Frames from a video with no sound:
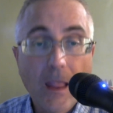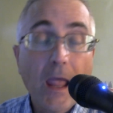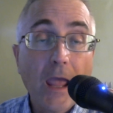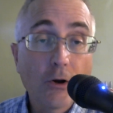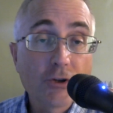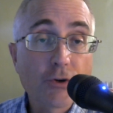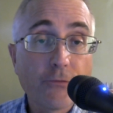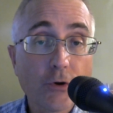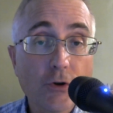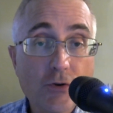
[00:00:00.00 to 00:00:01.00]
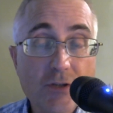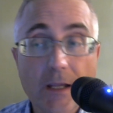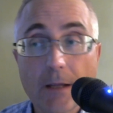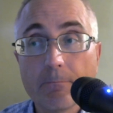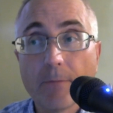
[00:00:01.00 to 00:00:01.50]
And also if you're
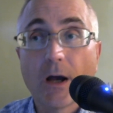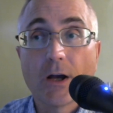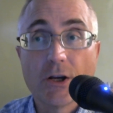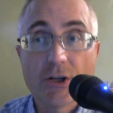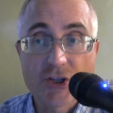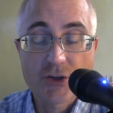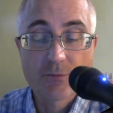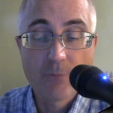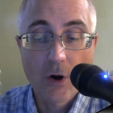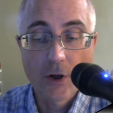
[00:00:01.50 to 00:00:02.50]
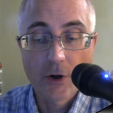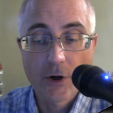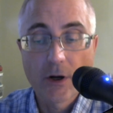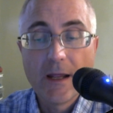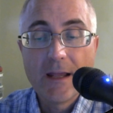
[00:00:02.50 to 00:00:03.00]
using a
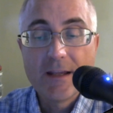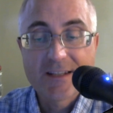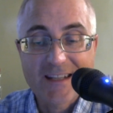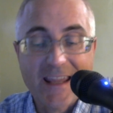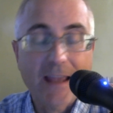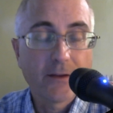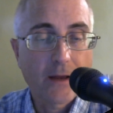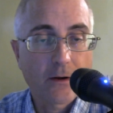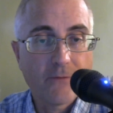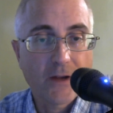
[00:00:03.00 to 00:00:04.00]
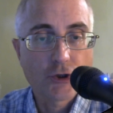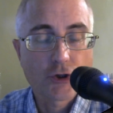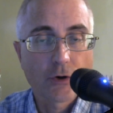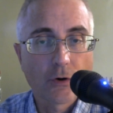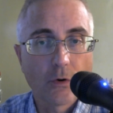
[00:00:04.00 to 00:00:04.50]
smaller scaled down
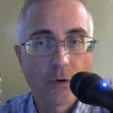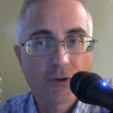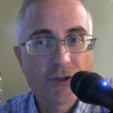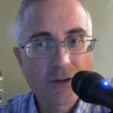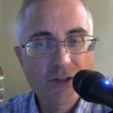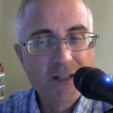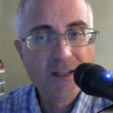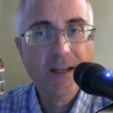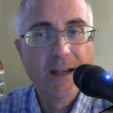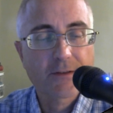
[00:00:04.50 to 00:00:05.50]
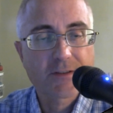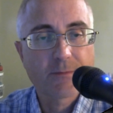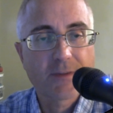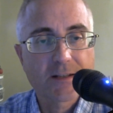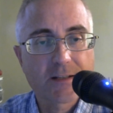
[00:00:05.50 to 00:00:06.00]
adventure, or just cutting out
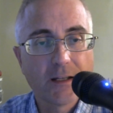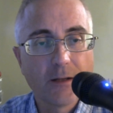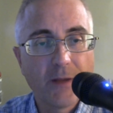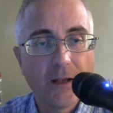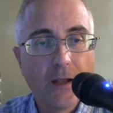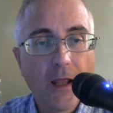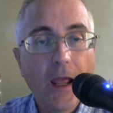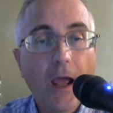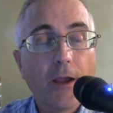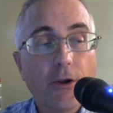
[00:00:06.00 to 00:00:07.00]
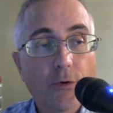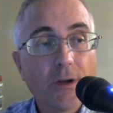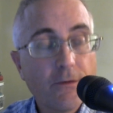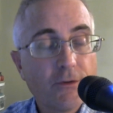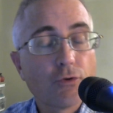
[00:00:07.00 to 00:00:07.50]
some things a little bit, your
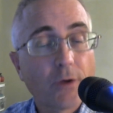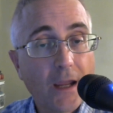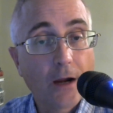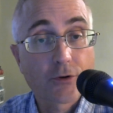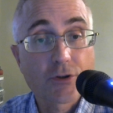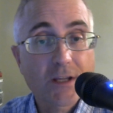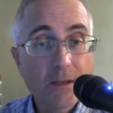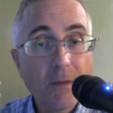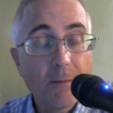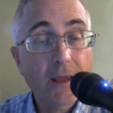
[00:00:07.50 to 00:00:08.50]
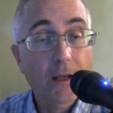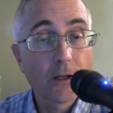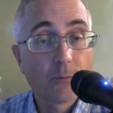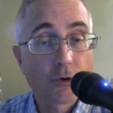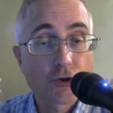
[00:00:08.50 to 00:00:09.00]
individual characters can maybe get a
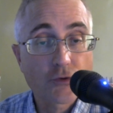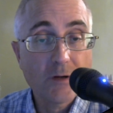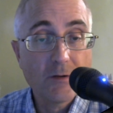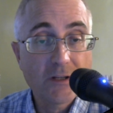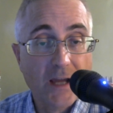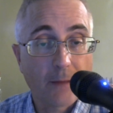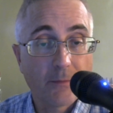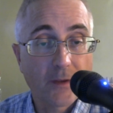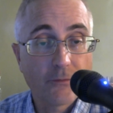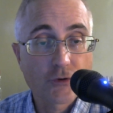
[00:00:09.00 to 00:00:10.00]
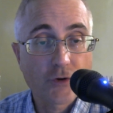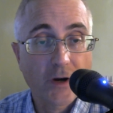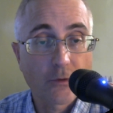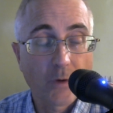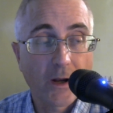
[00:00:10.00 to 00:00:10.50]
little more screen time than if you're
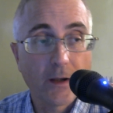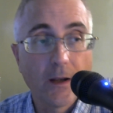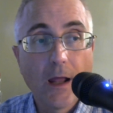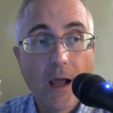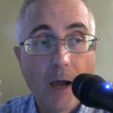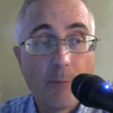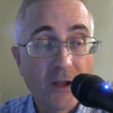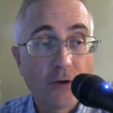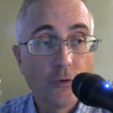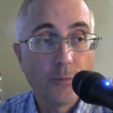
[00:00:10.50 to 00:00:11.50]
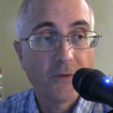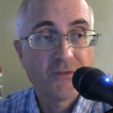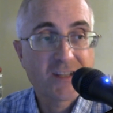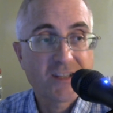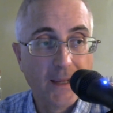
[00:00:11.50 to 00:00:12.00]
trying to run a big group of
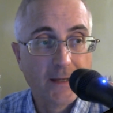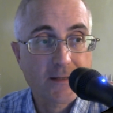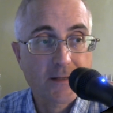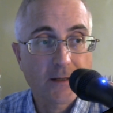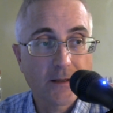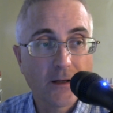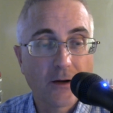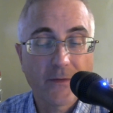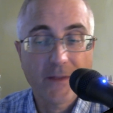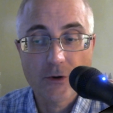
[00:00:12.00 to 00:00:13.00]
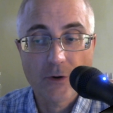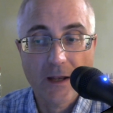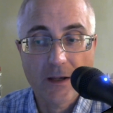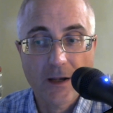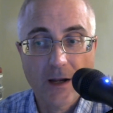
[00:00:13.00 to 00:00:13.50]
6, and then you're
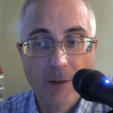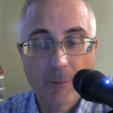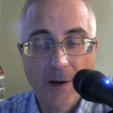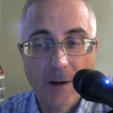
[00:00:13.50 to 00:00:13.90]
ending up